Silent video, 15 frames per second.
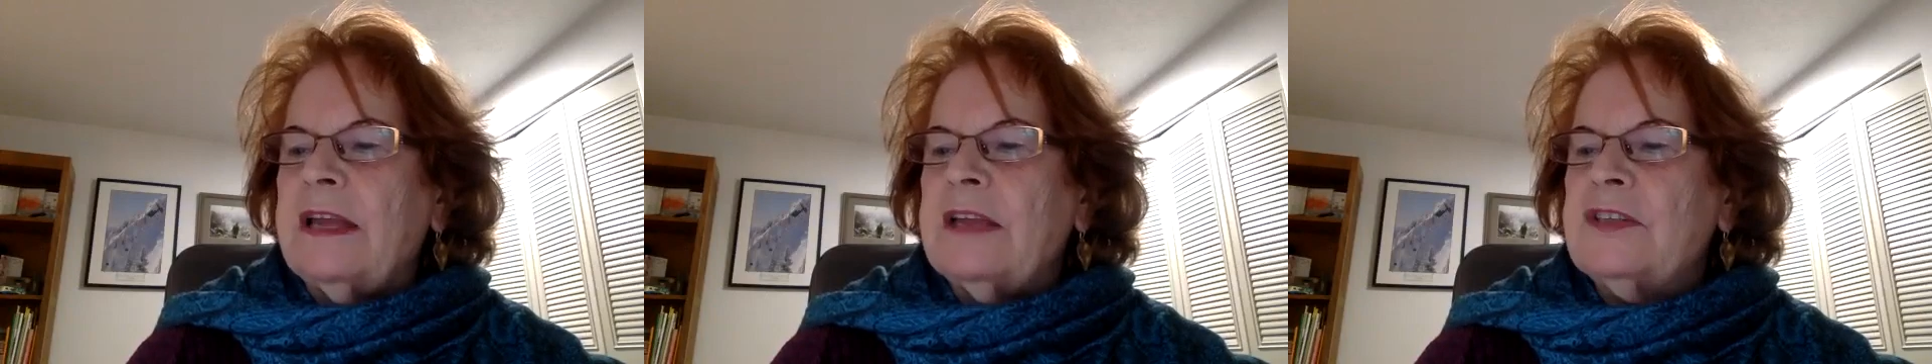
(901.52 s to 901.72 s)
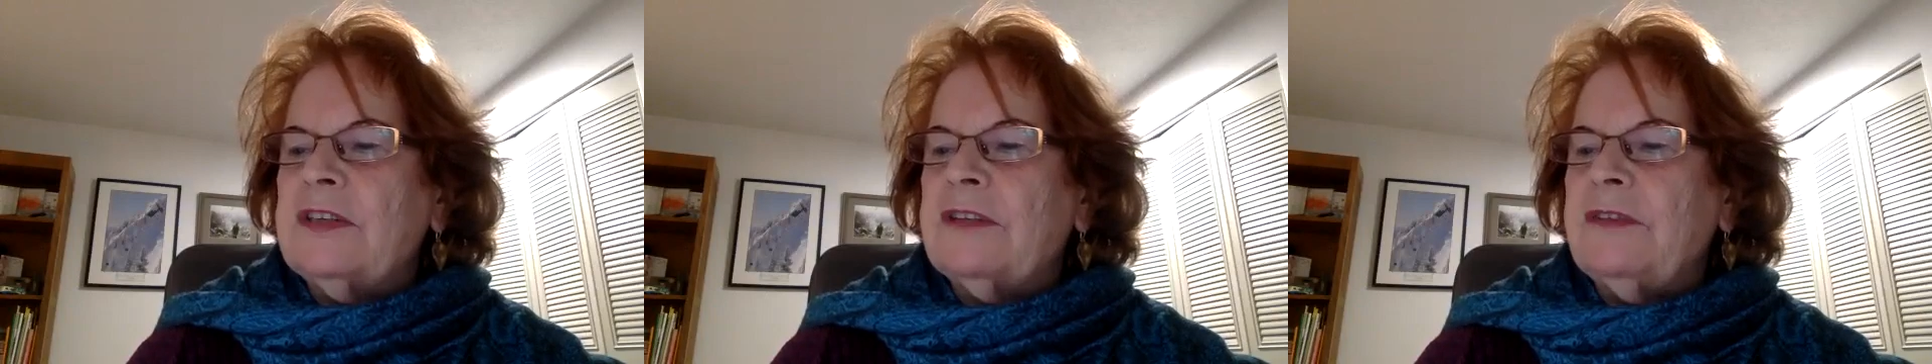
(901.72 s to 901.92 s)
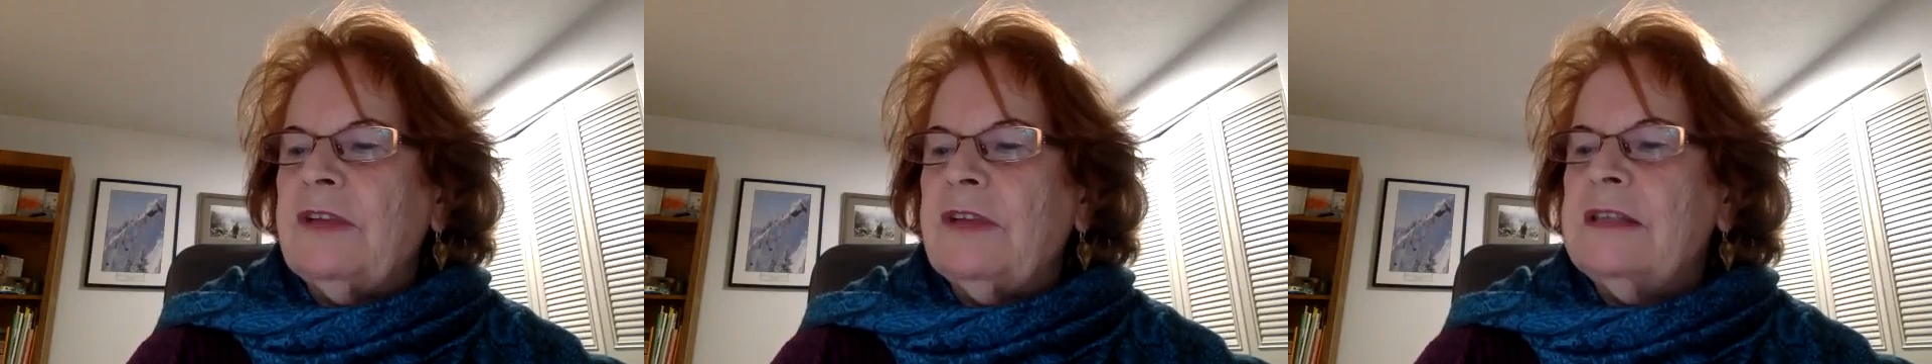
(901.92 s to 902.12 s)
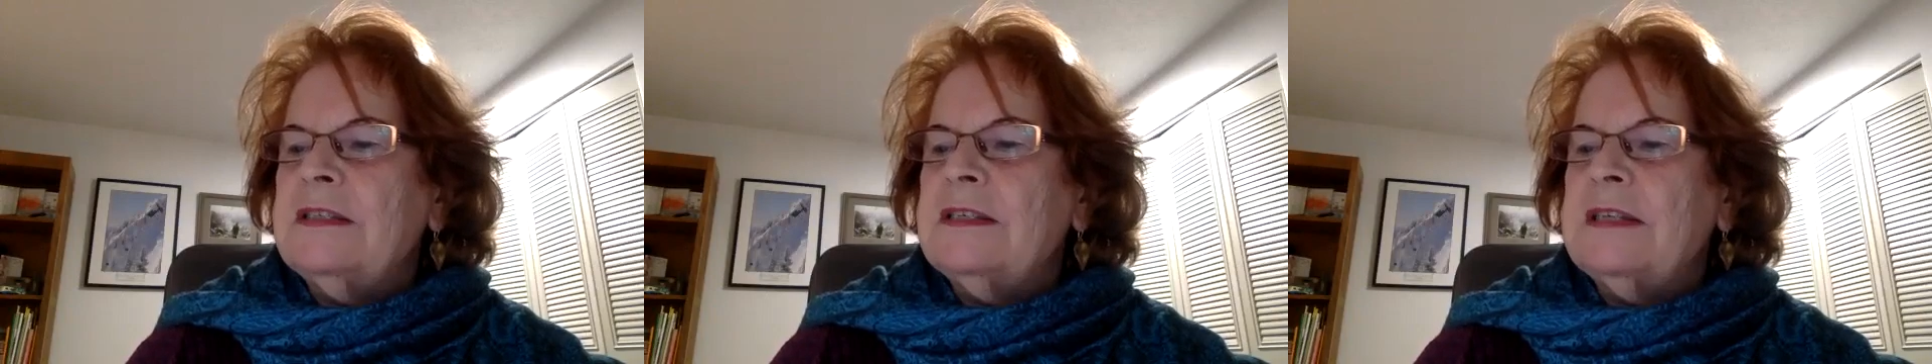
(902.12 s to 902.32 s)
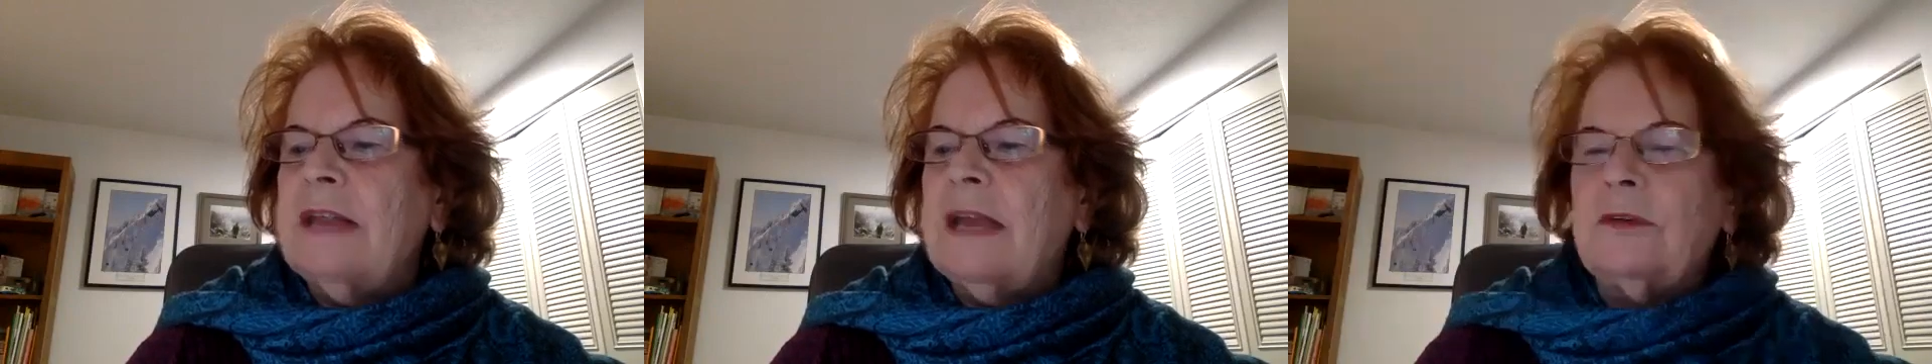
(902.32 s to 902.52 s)
as if
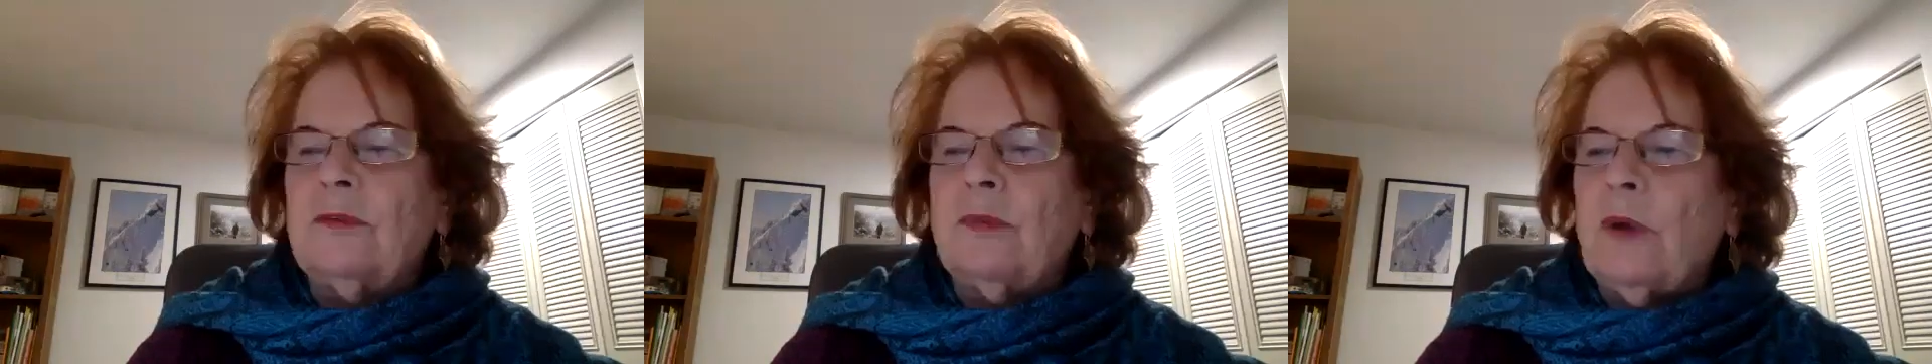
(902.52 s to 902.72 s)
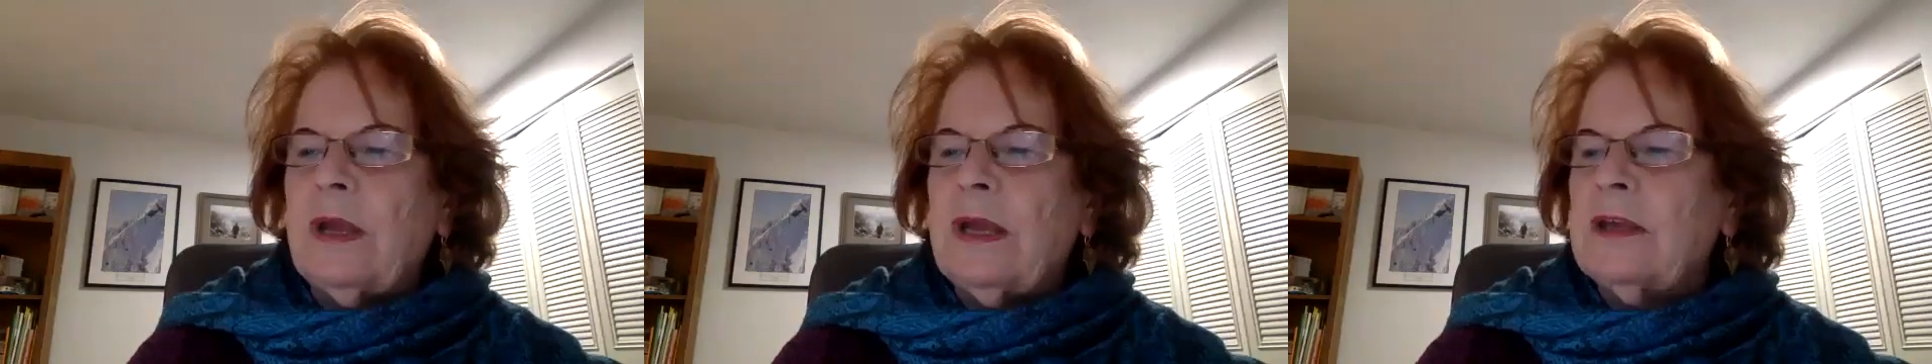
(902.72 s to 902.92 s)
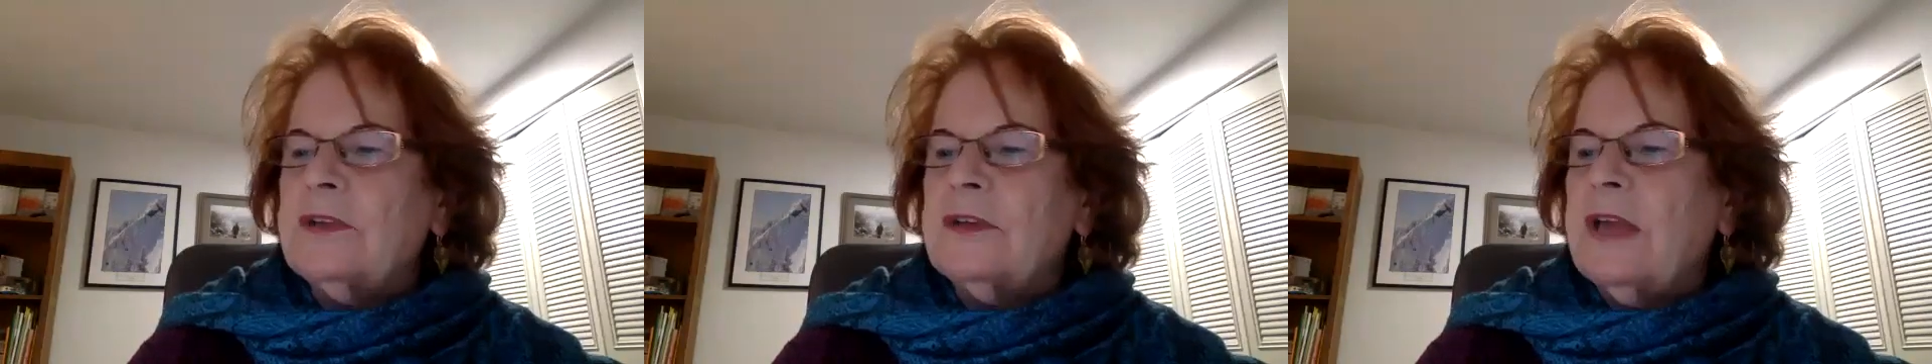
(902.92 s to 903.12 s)
insect wings